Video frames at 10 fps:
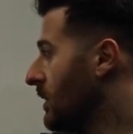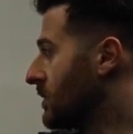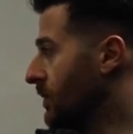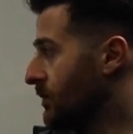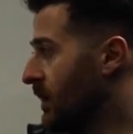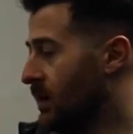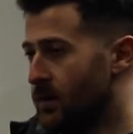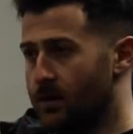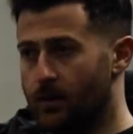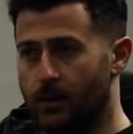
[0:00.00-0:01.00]
So
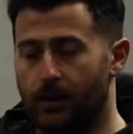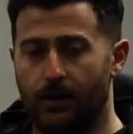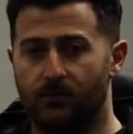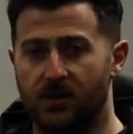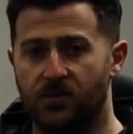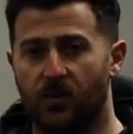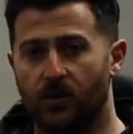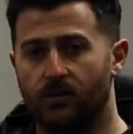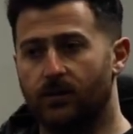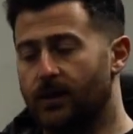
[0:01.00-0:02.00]
in every
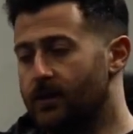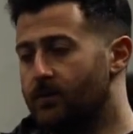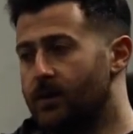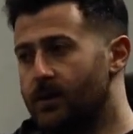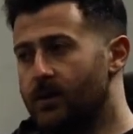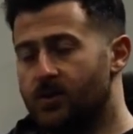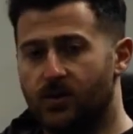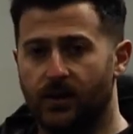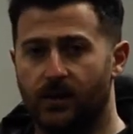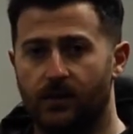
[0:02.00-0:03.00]
sport and every
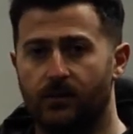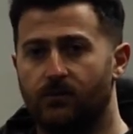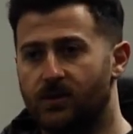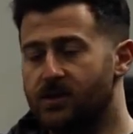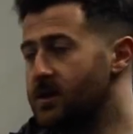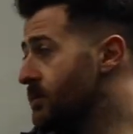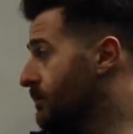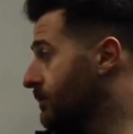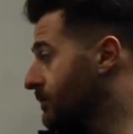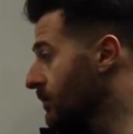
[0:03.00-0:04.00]
training
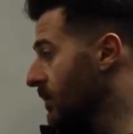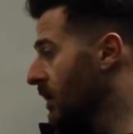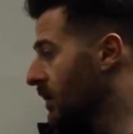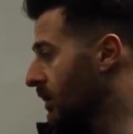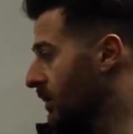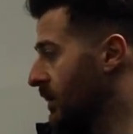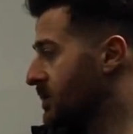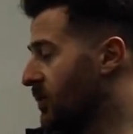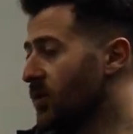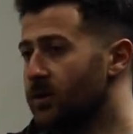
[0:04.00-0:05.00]
regime, things
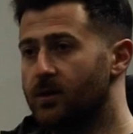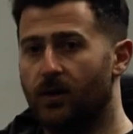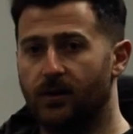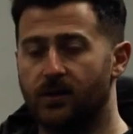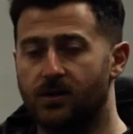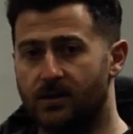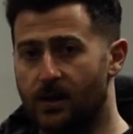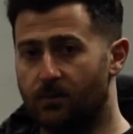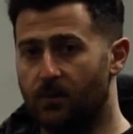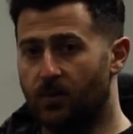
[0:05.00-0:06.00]
are broken down into
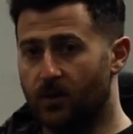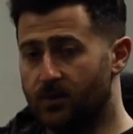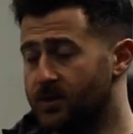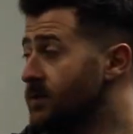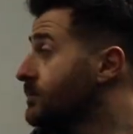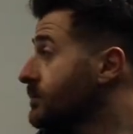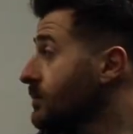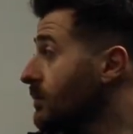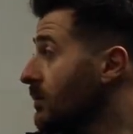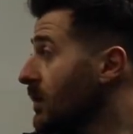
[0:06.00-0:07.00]
separate parts
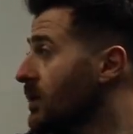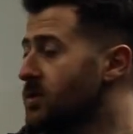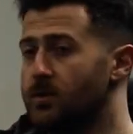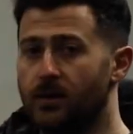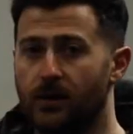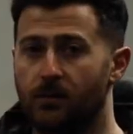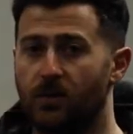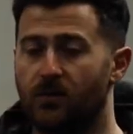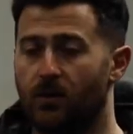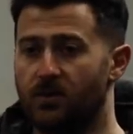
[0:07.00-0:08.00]
so that they can
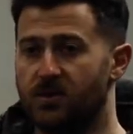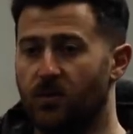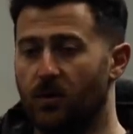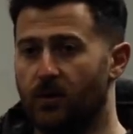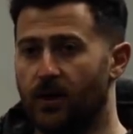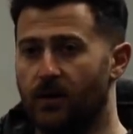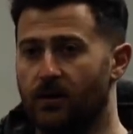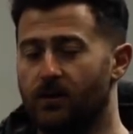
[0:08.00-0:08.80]
perform the sport better.